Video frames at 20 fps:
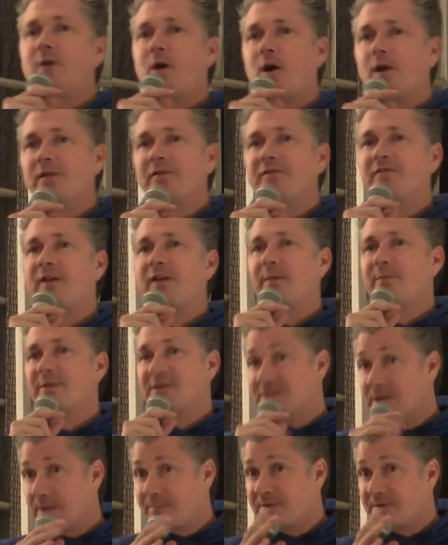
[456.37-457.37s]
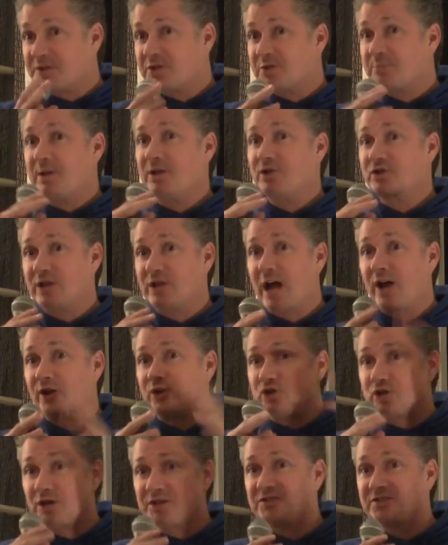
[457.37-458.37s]
Hall of Fame acceptance speech
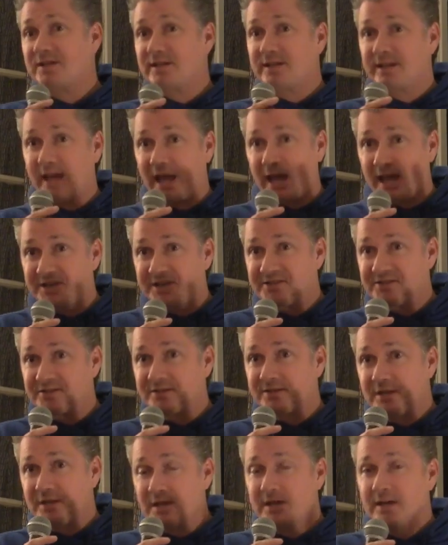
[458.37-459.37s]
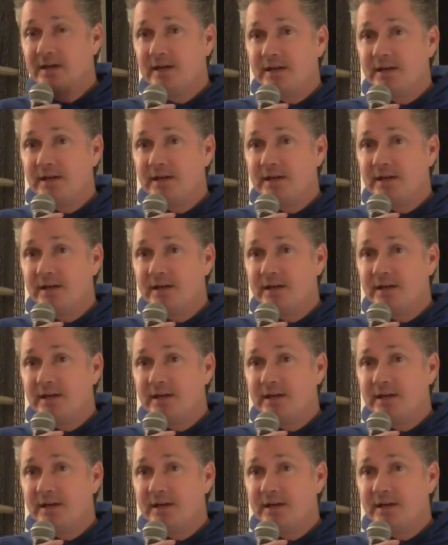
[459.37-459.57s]
now, just in case.